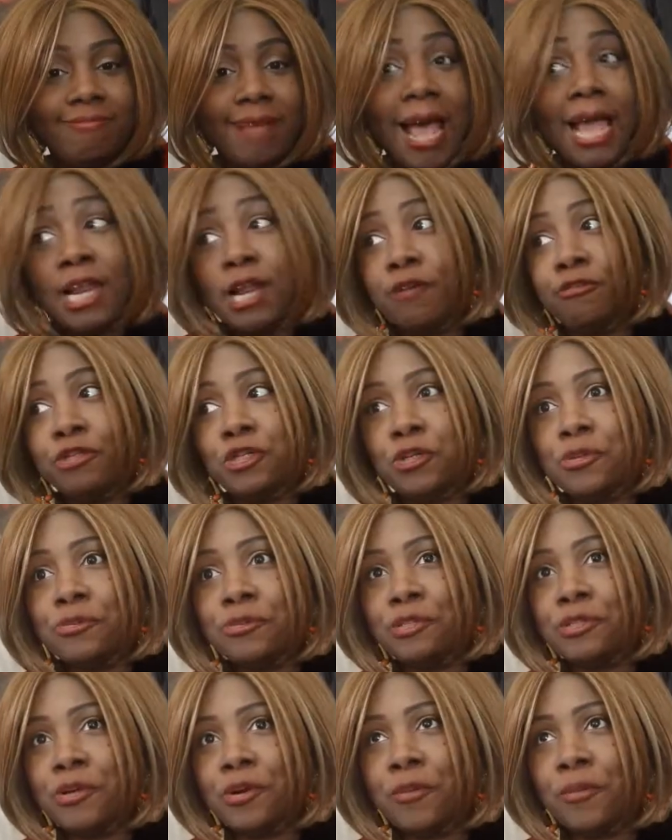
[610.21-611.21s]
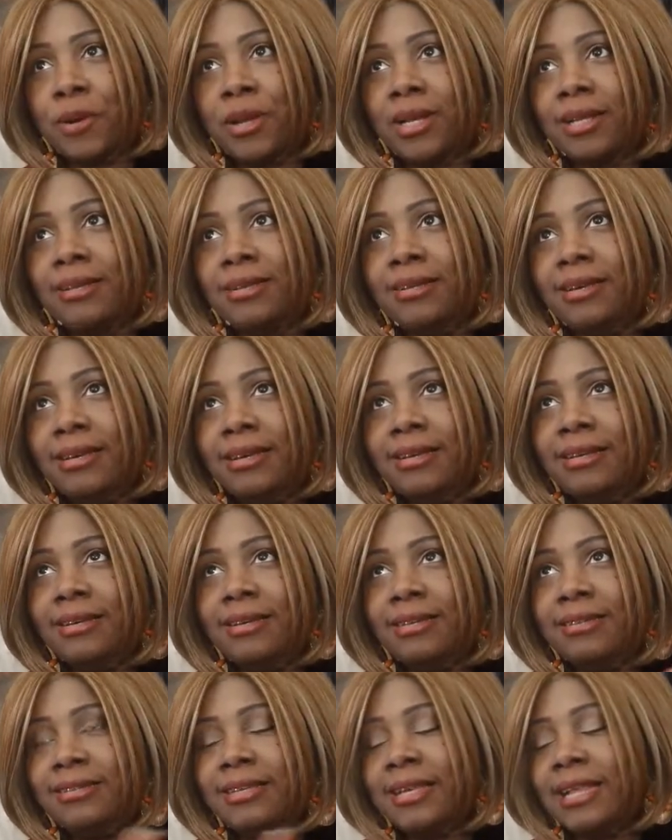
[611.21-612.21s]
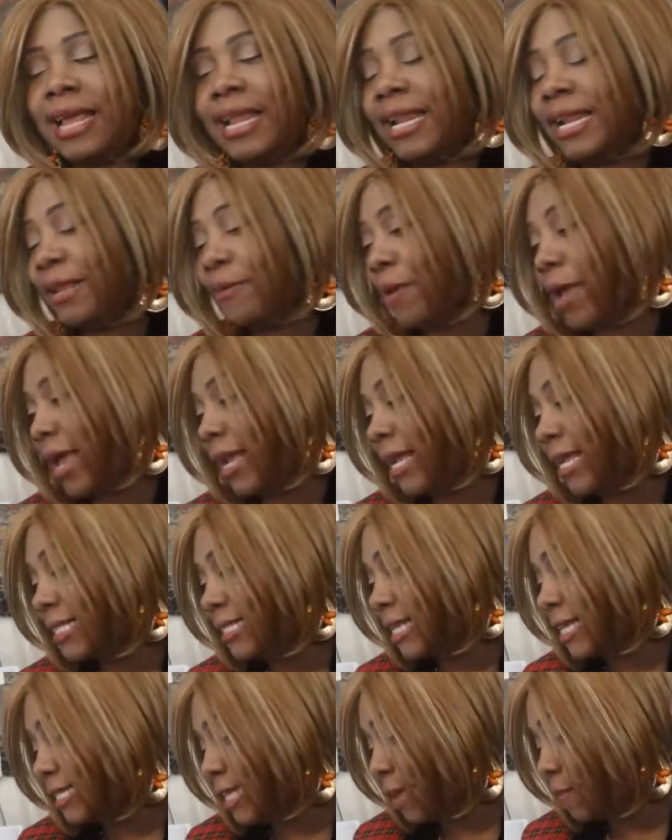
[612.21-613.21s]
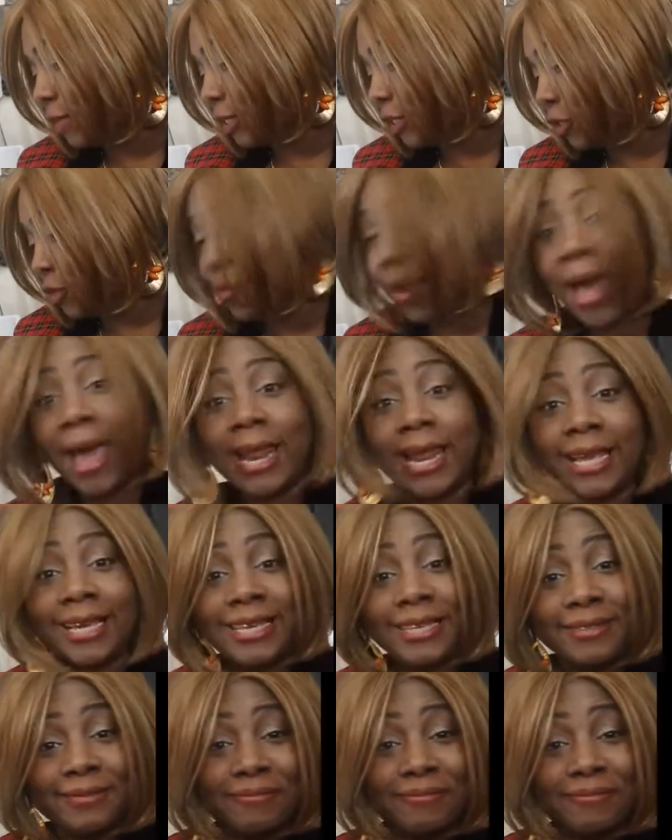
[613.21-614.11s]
I love shoes, so I'm going to say that anyway, I guess, because I'm a shoe addict.